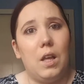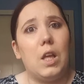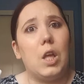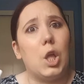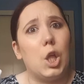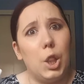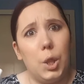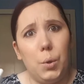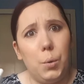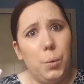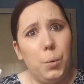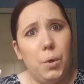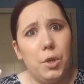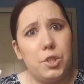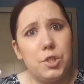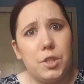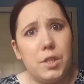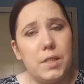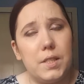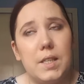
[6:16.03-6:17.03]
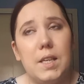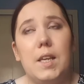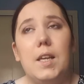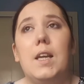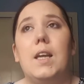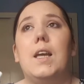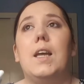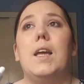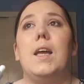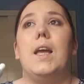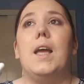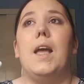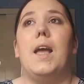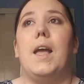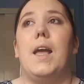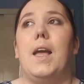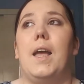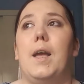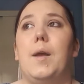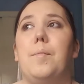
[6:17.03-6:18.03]
Glow, should I say.
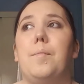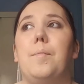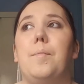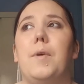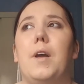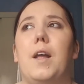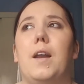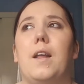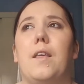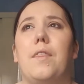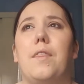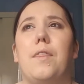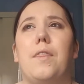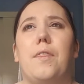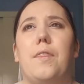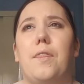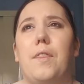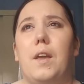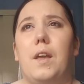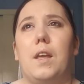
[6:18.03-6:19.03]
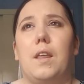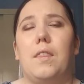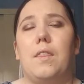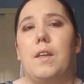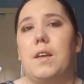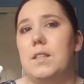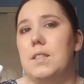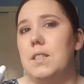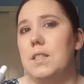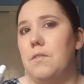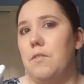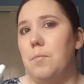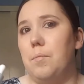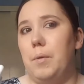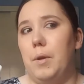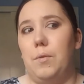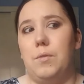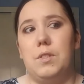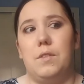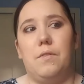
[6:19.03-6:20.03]
And I think that's
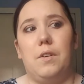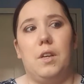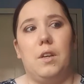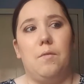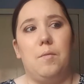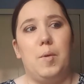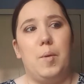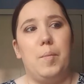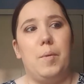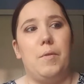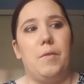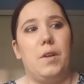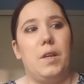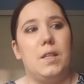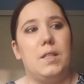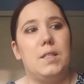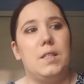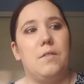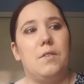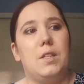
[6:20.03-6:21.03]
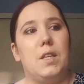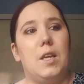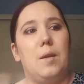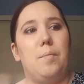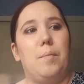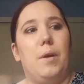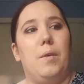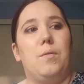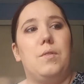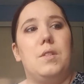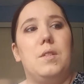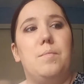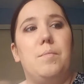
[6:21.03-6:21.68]
£7 if I can remember right, £7, £8.